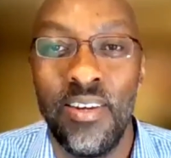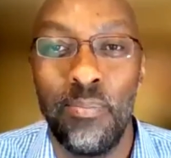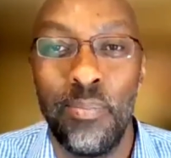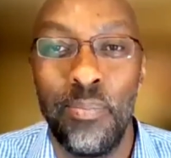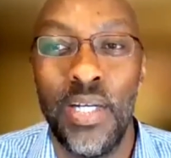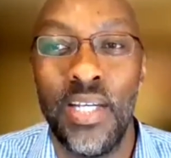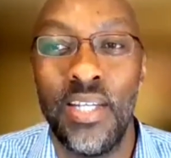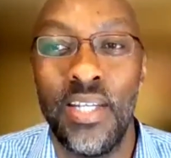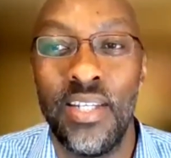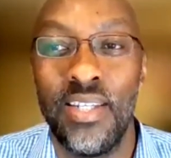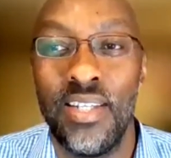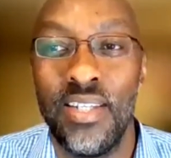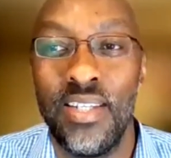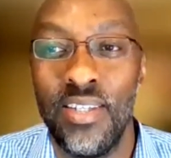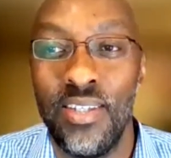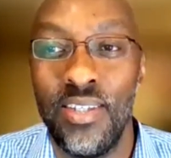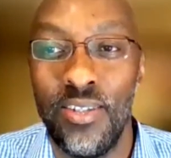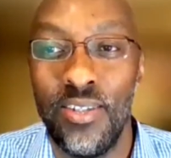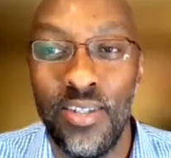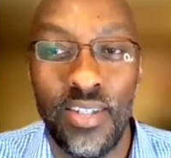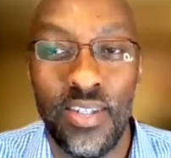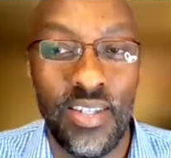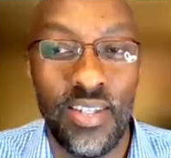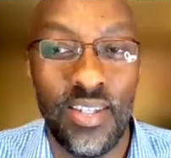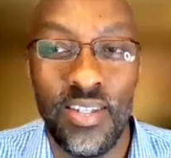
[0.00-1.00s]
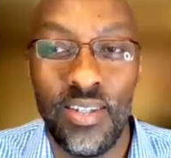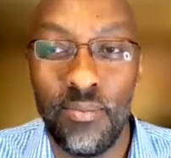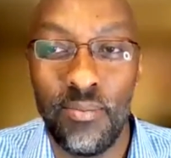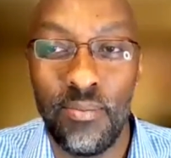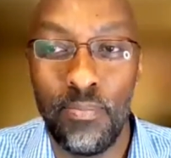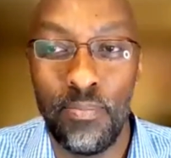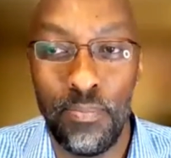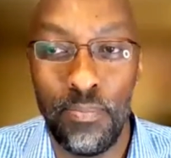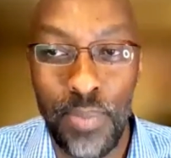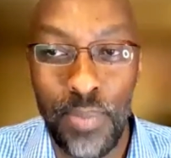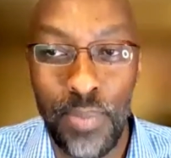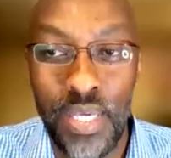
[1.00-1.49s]
but you,
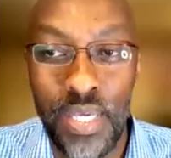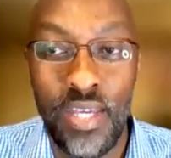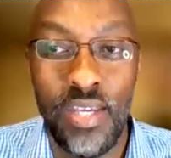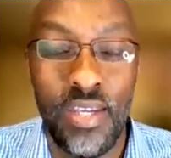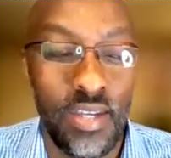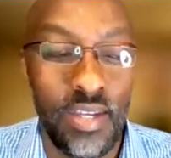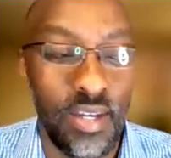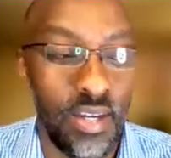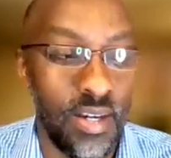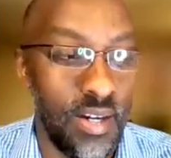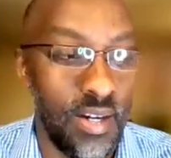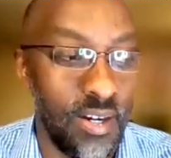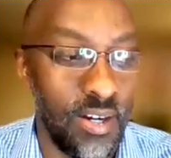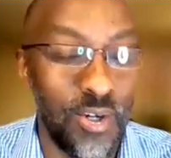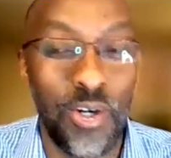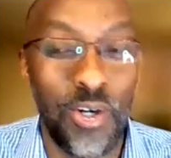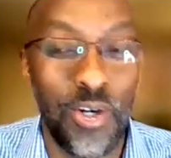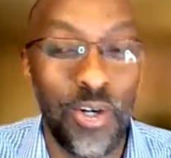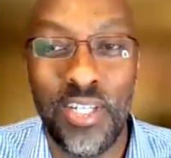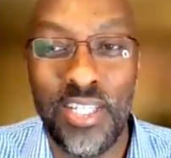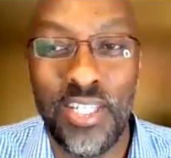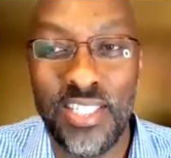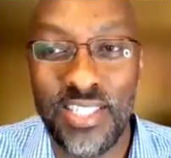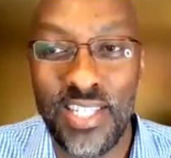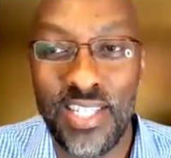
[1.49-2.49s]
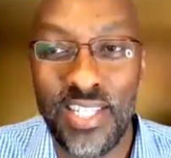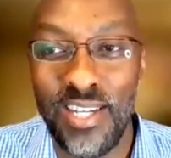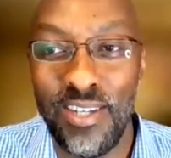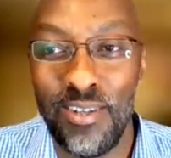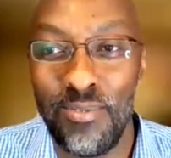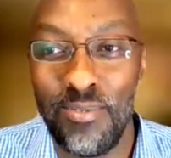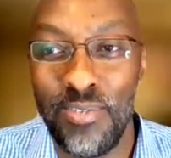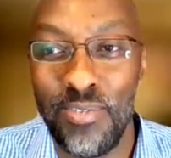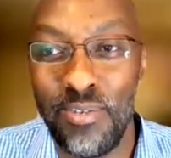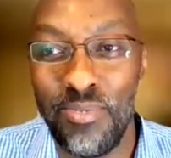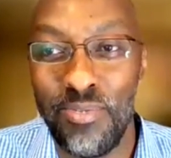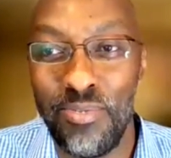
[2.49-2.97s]
be uh, cognizant
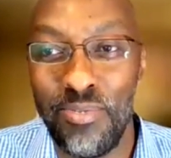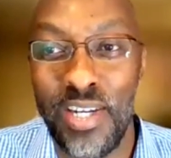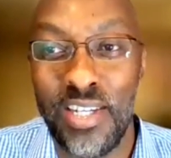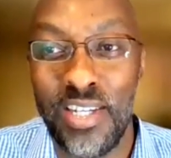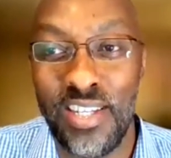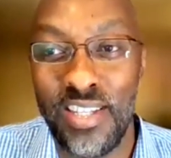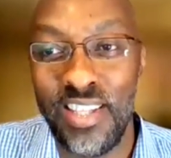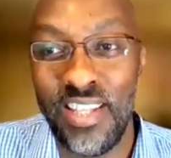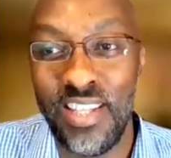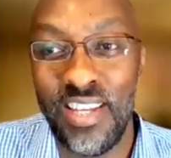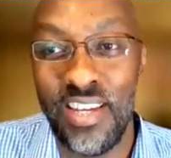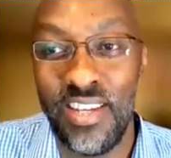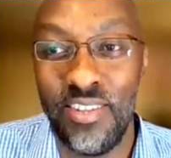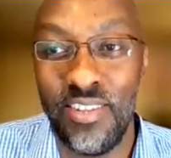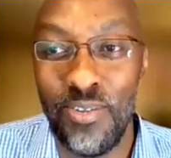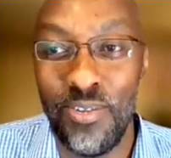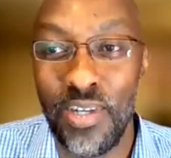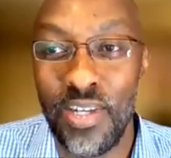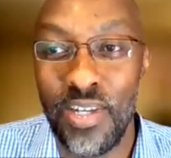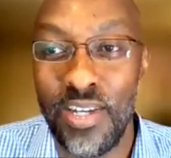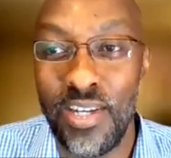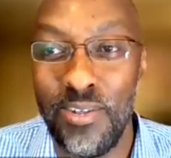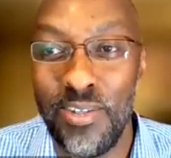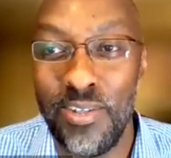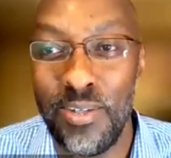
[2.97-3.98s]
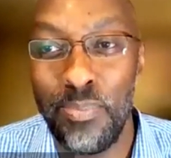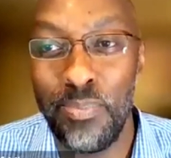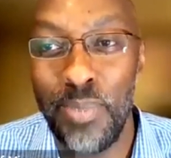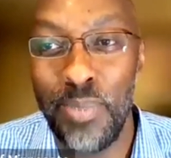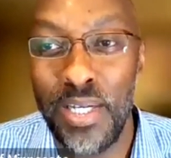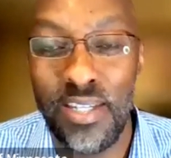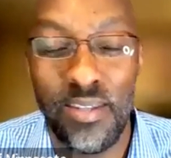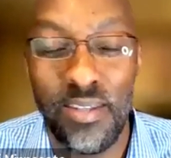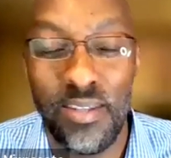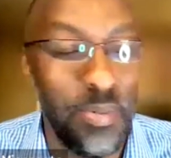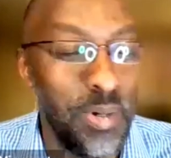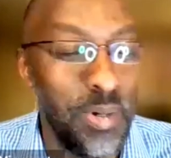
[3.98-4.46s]
of the fact that the, your
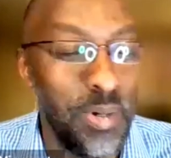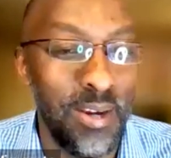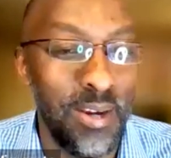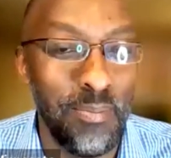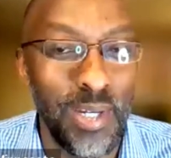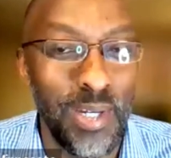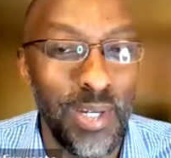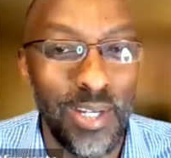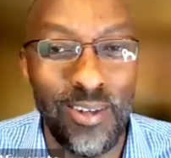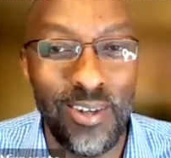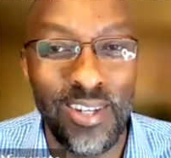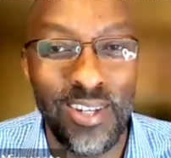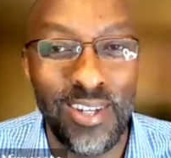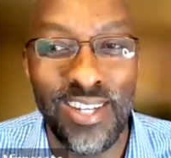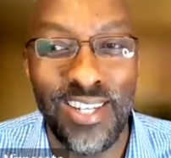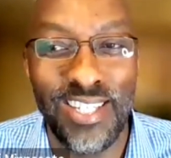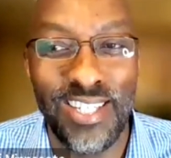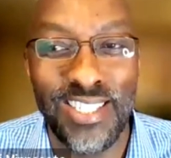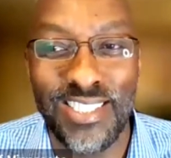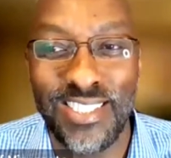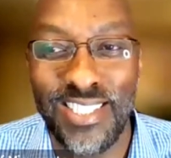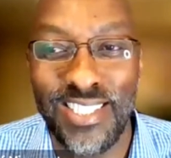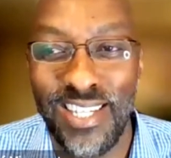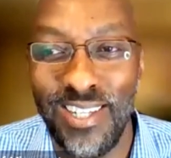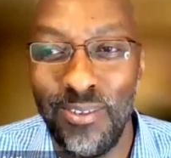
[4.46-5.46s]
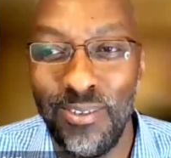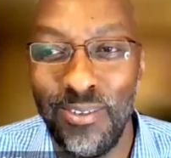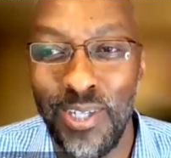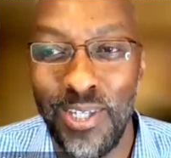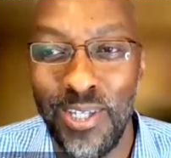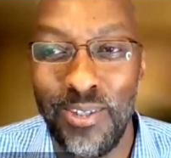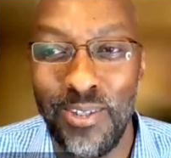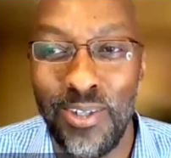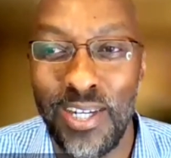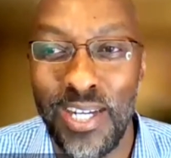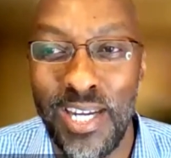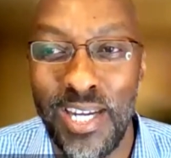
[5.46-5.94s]
counterpart may not understand where
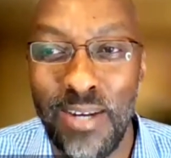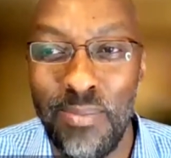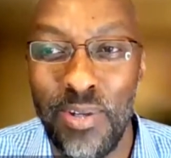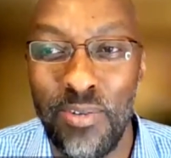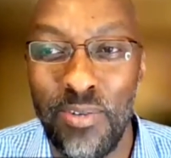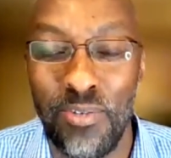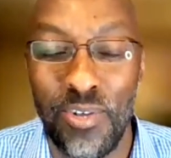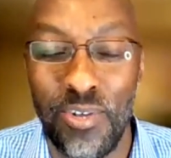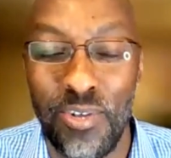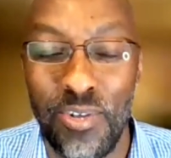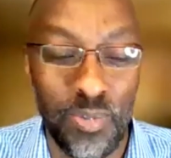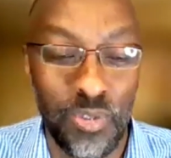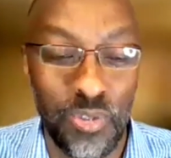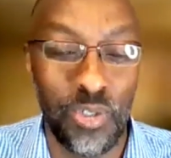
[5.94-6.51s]
you're coming from.